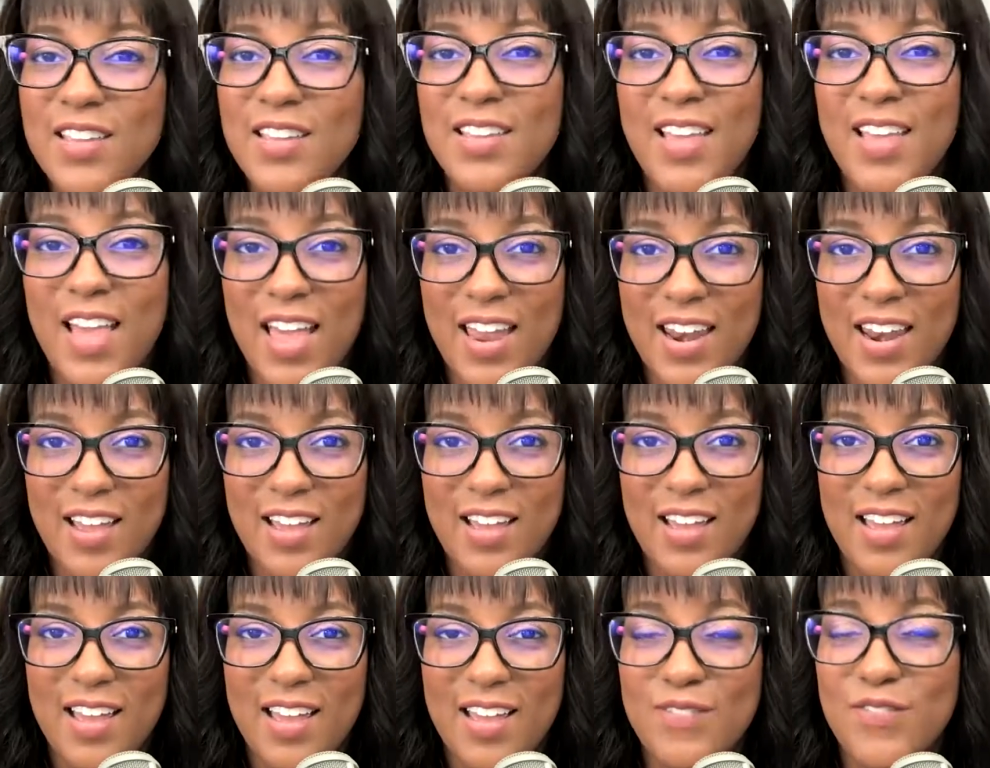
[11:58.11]
you get it.
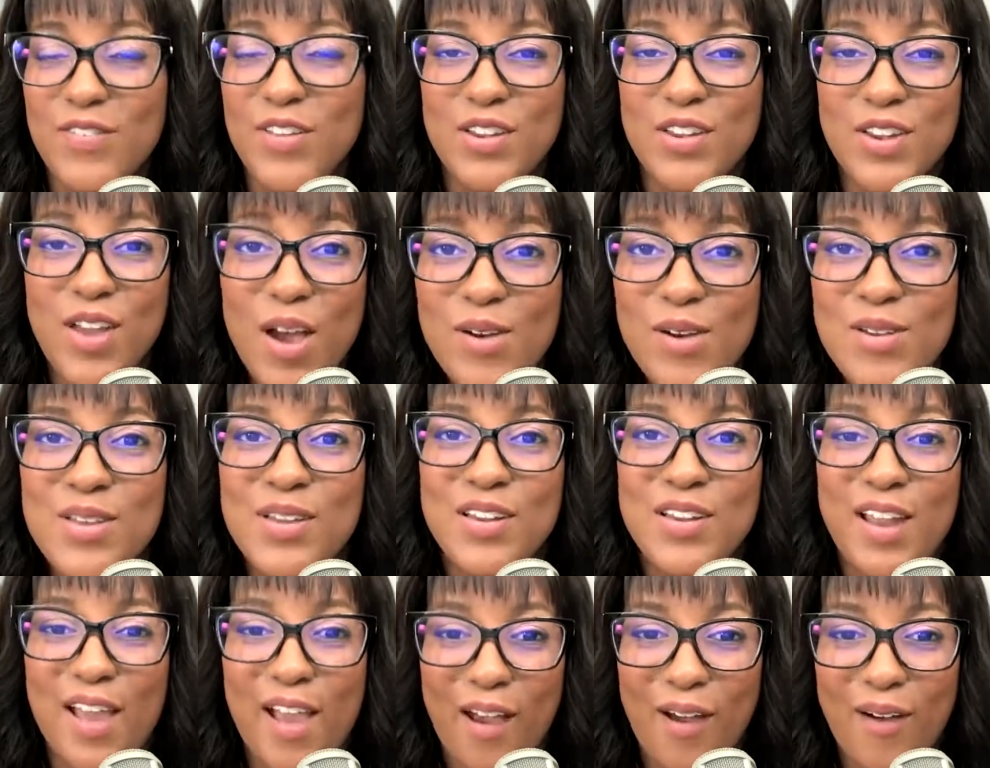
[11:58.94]
If you know,
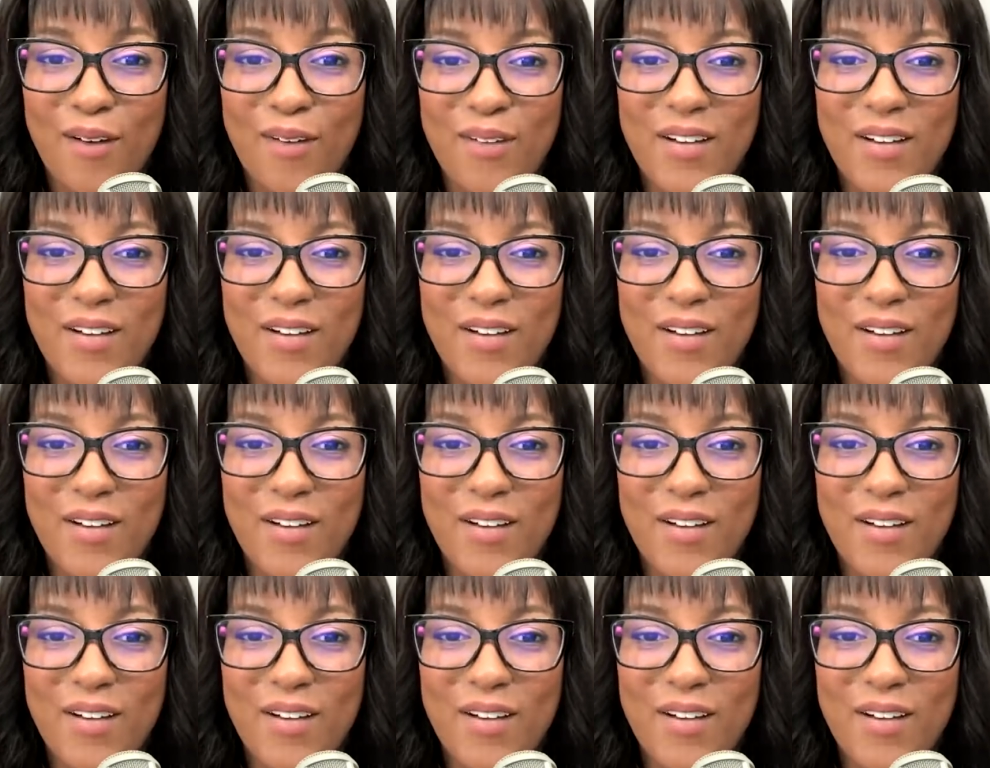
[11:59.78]
you know.